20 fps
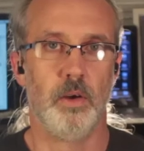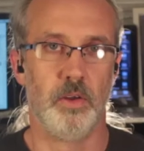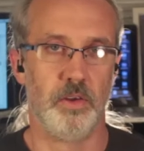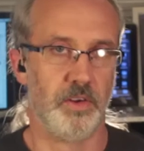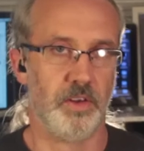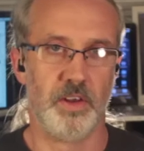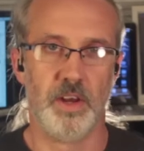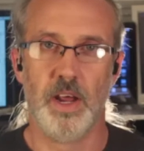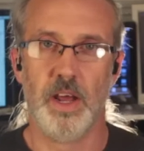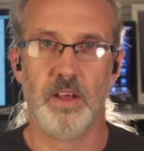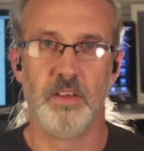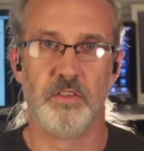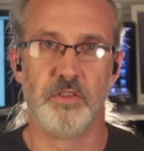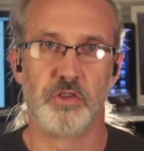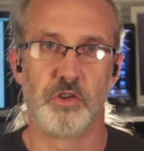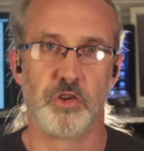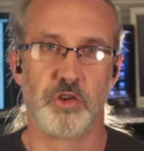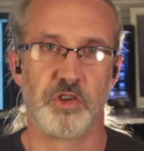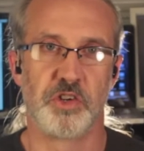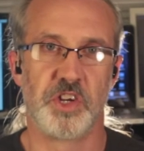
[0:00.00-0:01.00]
on today's
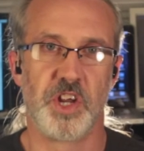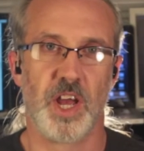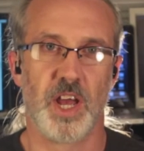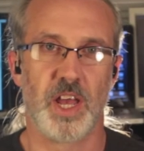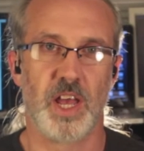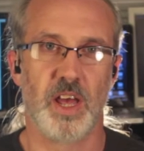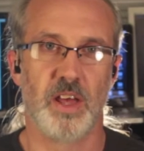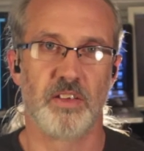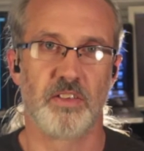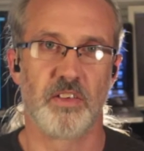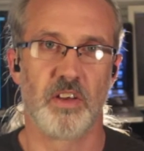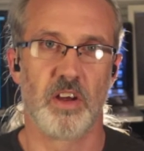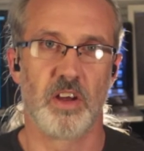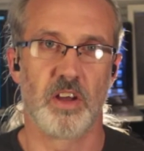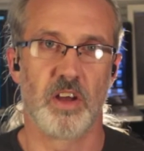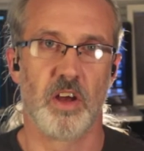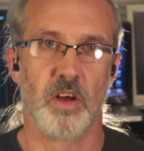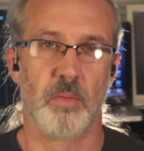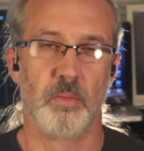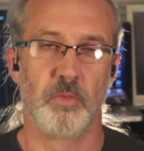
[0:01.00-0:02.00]

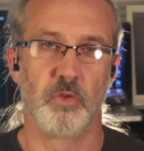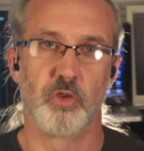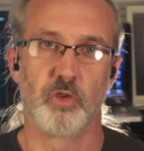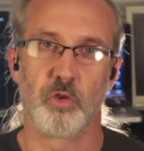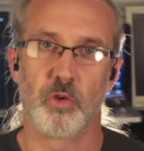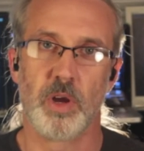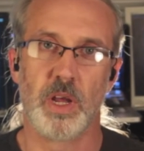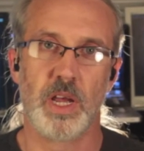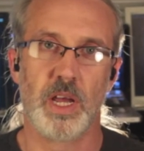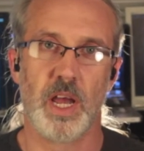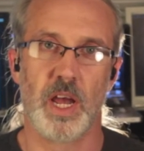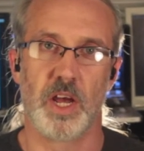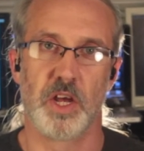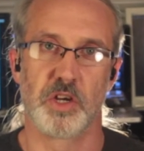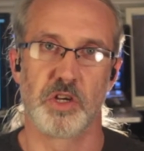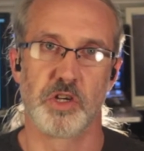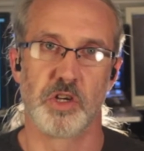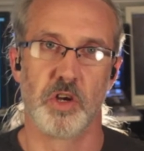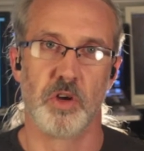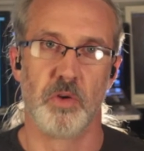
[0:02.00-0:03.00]
ChurchTechCast.com
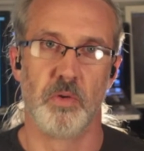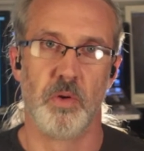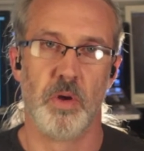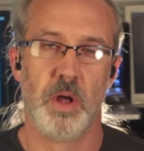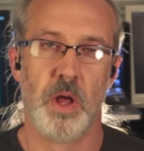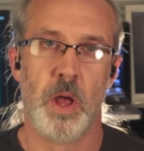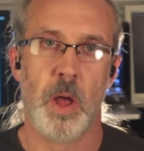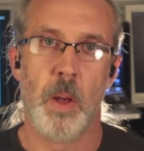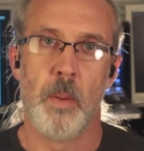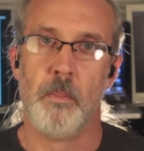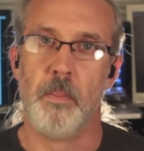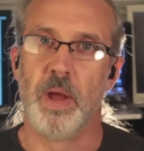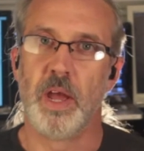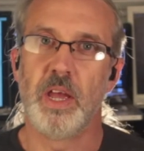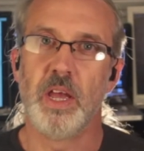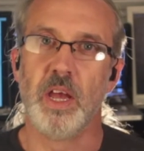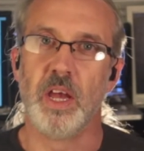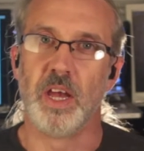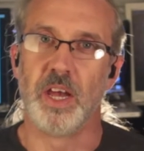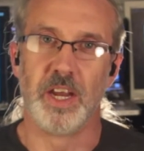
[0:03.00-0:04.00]
screencast show,
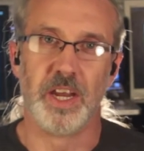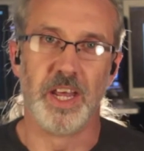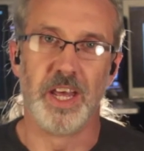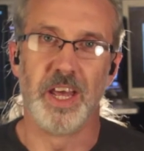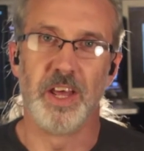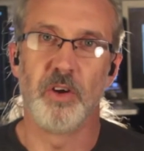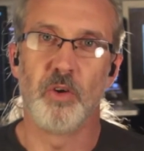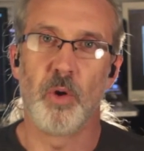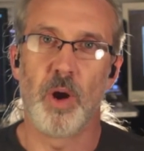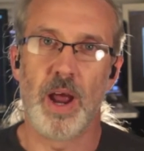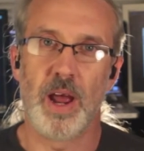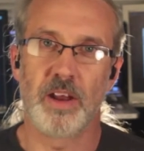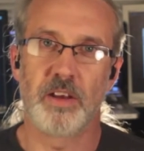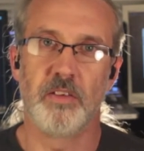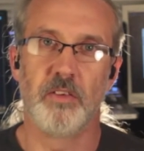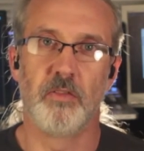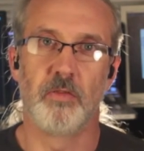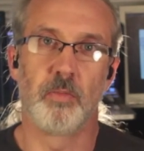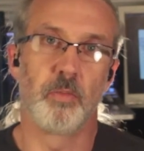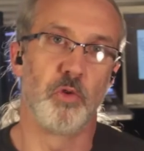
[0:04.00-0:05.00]
making an
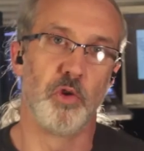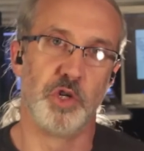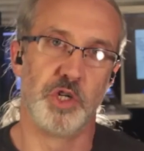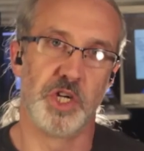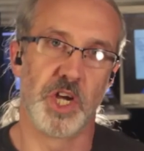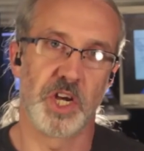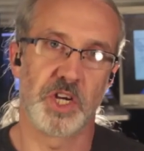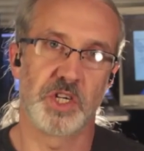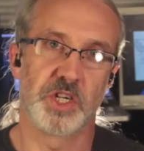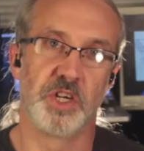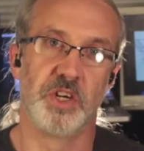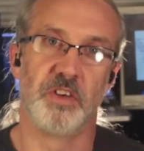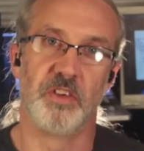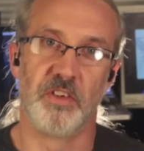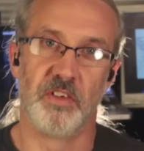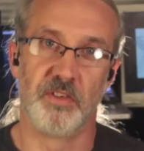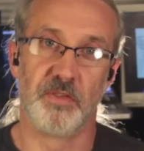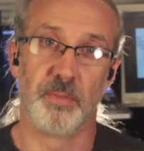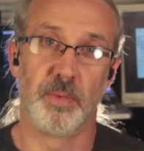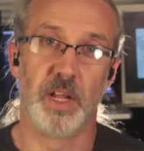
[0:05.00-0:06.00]
interactive projection
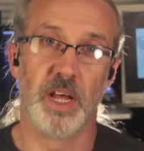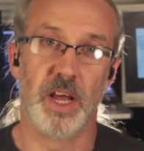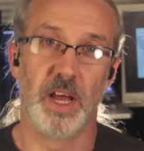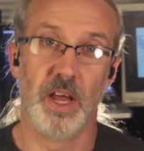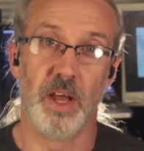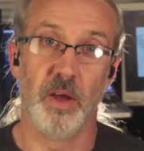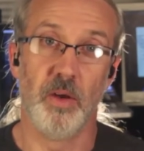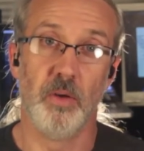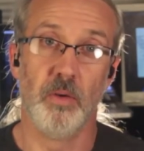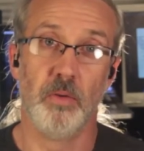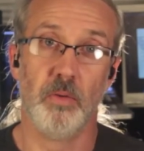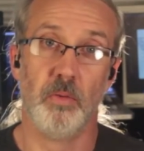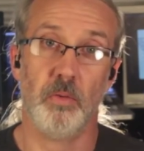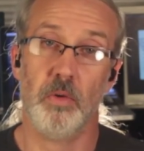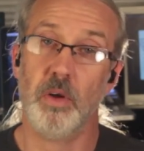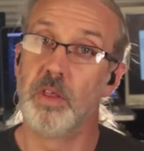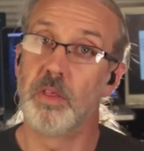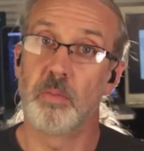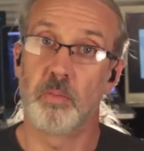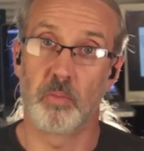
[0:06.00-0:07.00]
display
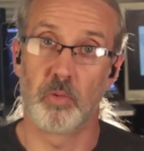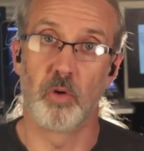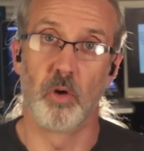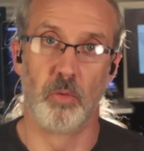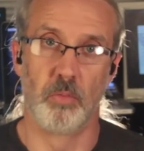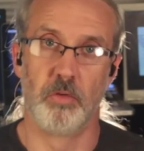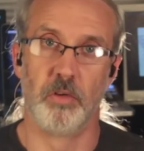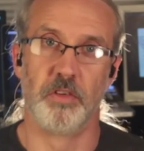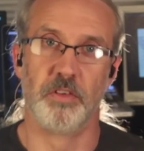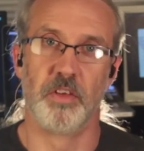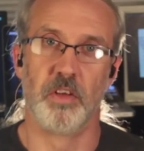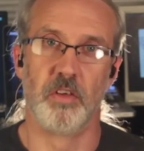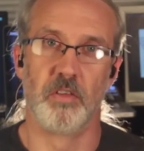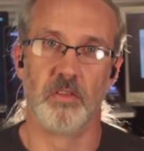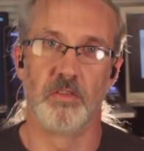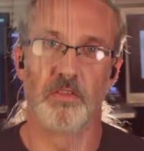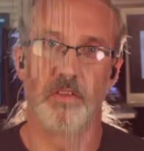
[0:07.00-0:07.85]
with ProPresenter